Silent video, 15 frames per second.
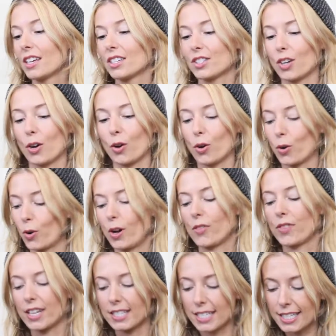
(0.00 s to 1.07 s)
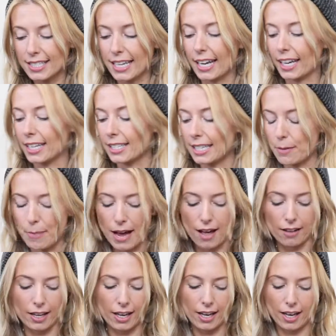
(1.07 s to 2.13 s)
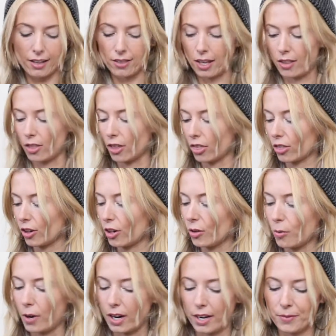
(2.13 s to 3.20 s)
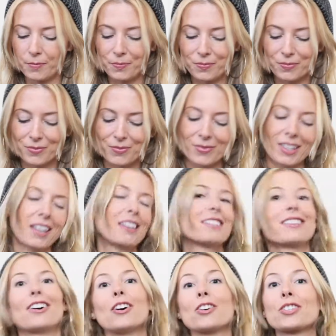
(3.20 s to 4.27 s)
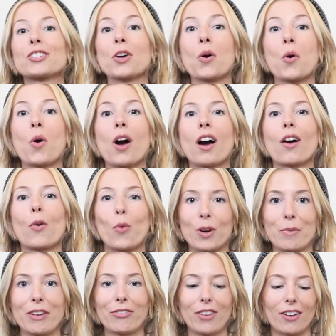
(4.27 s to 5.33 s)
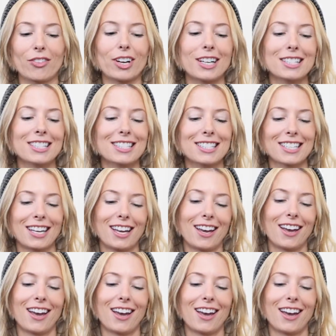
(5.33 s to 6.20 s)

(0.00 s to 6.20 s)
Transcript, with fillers: So that's the second Z palette, and then the third one is also one of my favorites.